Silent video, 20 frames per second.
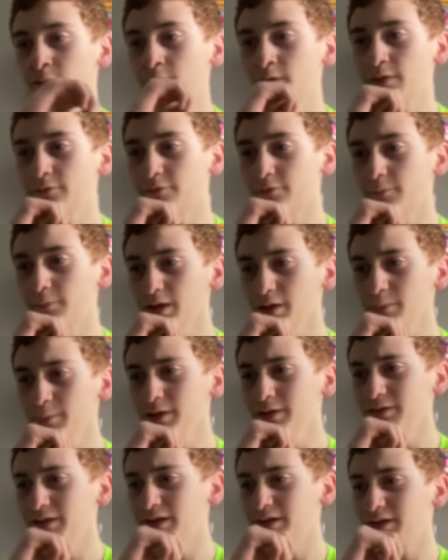For
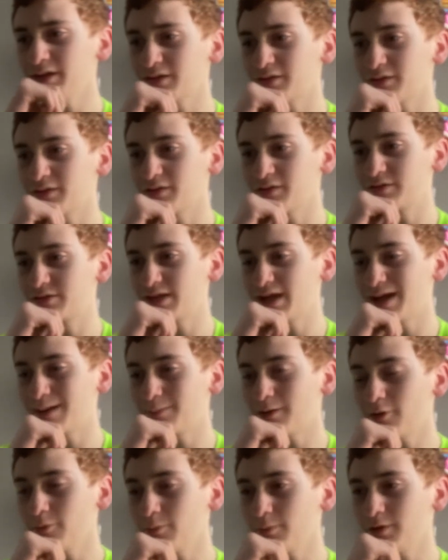MegaMan.EXE's jab,
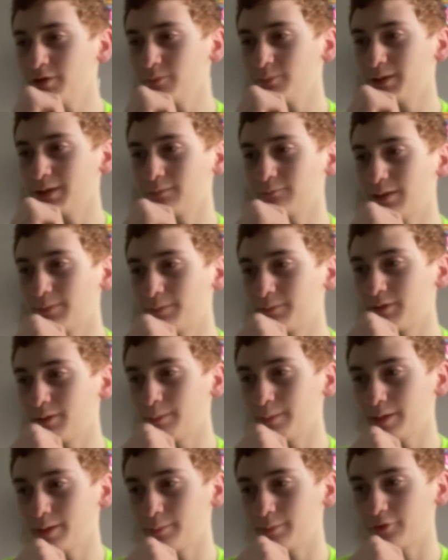that would be his main weapon, the
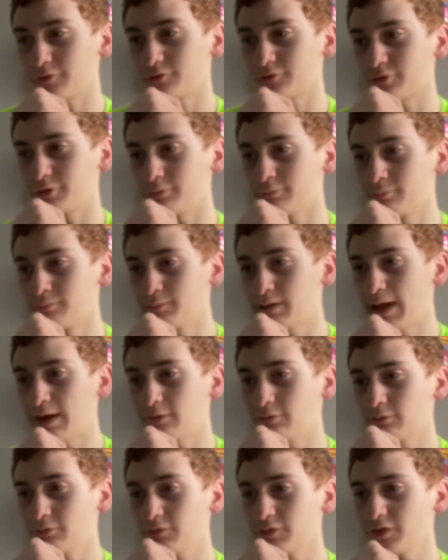Mega Buster.
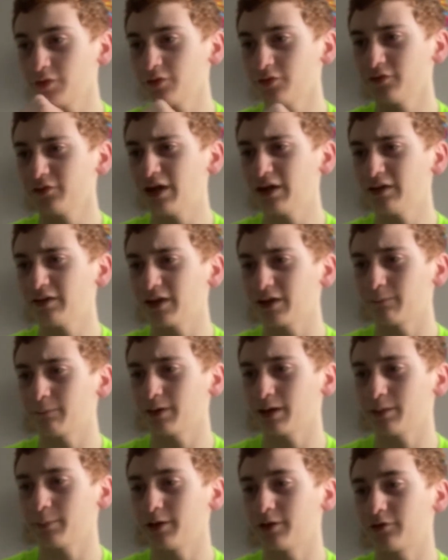However, this is not like
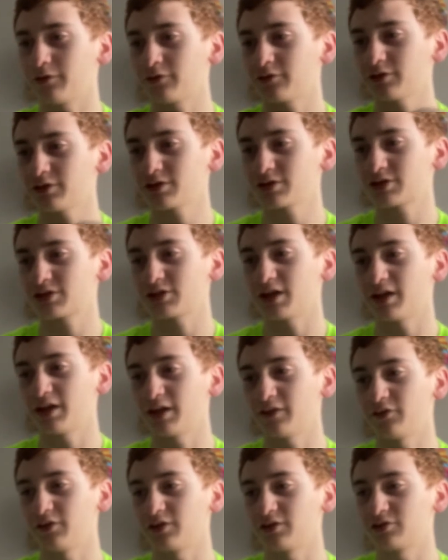Mega Man's charge shot, as
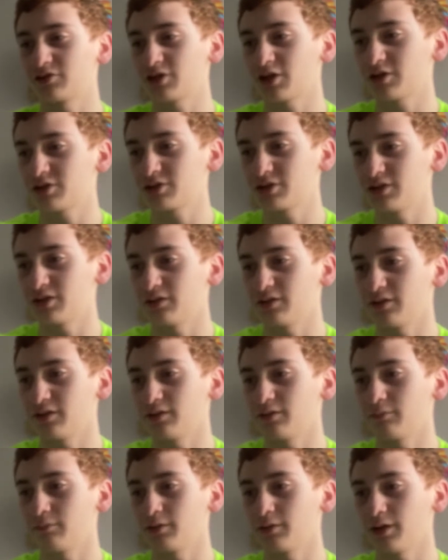you can charge
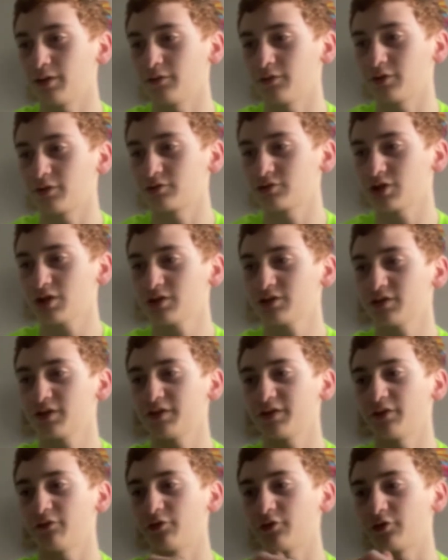this
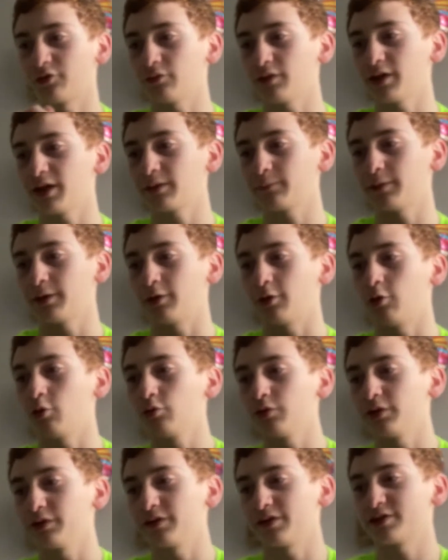if you so like by
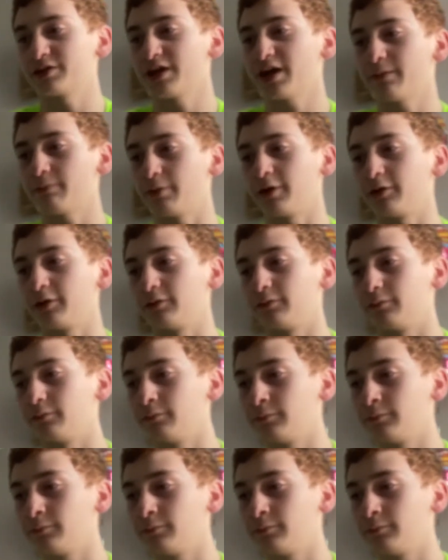holding the jab button.